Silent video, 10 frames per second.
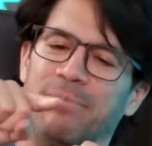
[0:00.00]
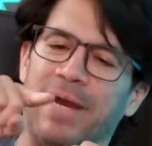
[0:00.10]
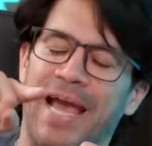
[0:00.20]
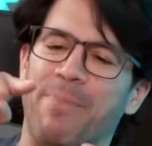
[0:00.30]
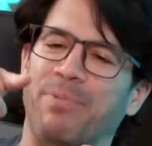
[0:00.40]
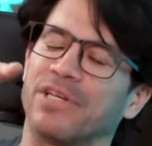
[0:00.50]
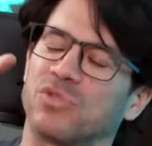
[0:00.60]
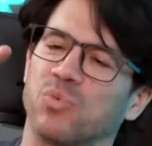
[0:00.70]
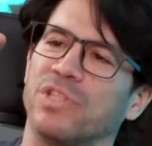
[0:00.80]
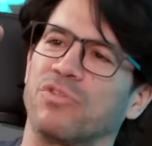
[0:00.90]
My
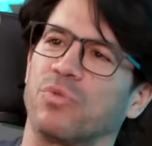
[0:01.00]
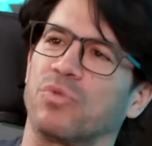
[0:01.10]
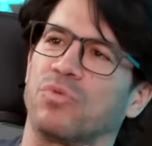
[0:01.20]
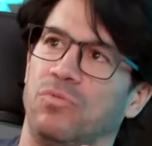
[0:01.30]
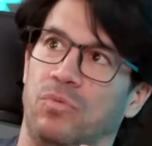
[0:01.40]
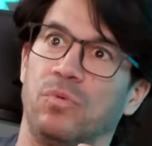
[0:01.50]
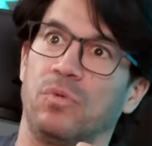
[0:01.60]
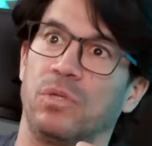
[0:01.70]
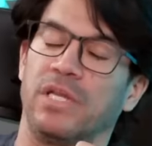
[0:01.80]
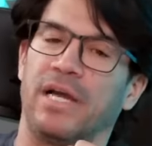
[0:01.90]
happiness went
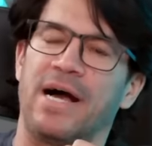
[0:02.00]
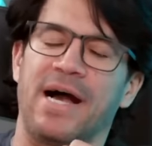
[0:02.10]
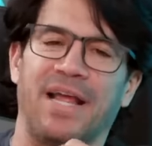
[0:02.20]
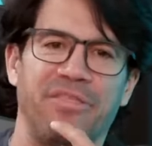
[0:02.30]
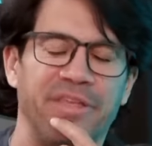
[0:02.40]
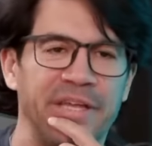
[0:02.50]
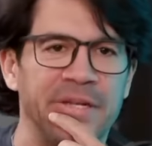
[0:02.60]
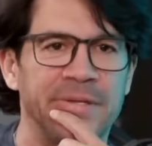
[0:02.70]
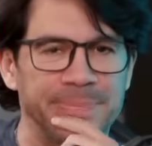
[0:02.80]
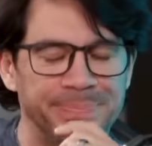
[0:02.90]
really high.
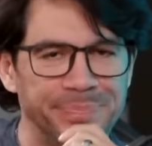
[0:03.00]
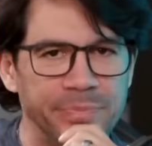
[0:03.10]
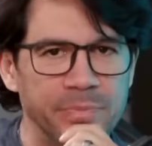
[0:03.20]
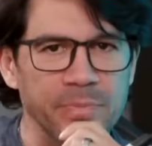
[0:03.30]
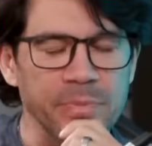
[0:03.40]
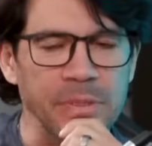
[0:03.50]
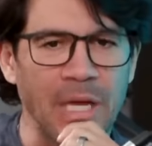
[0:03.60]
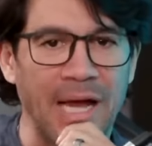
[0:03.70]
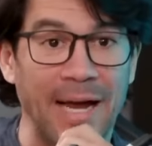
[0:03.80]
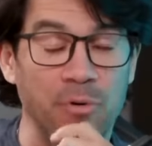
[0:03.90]
Then
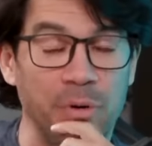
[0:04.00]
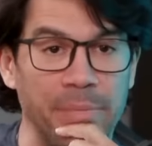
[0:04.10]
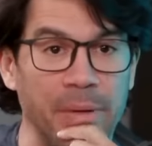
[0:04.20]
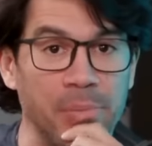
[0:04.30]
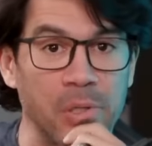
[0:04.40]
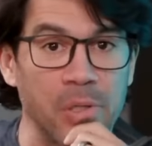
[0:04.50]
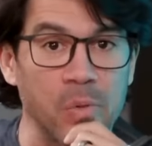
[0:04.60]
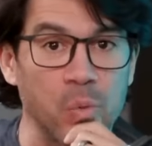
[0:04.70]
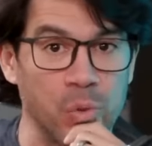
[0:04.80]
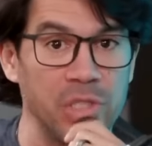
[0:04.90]
I remember
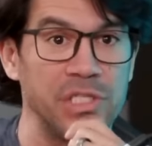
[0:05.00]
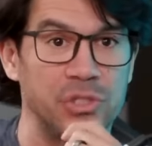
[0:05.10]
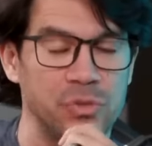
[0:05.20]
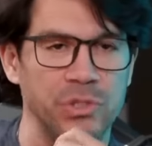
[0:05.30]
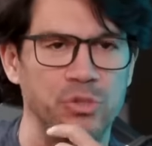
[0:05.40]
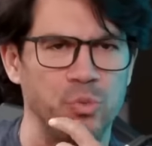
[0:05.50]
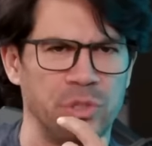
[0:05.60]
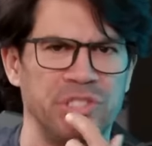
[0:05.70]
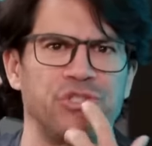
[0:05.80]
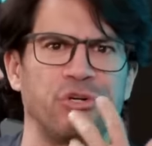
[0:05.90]
really st when you
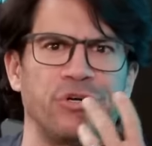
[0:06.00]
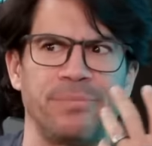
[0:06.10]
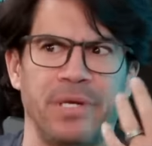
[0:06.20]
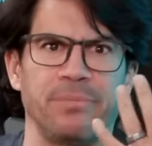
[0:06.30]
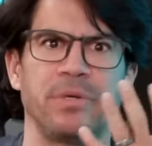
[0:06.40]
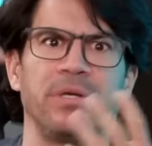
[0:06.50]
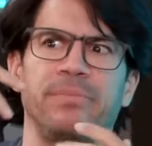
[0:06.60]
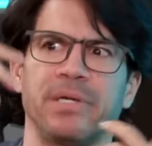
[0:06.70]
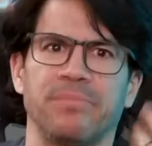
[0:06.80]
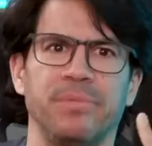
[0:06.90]
really start to make money,
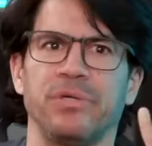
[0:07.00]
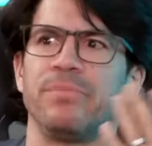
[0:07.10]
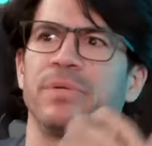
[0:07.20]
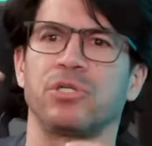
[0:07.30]
make $1 million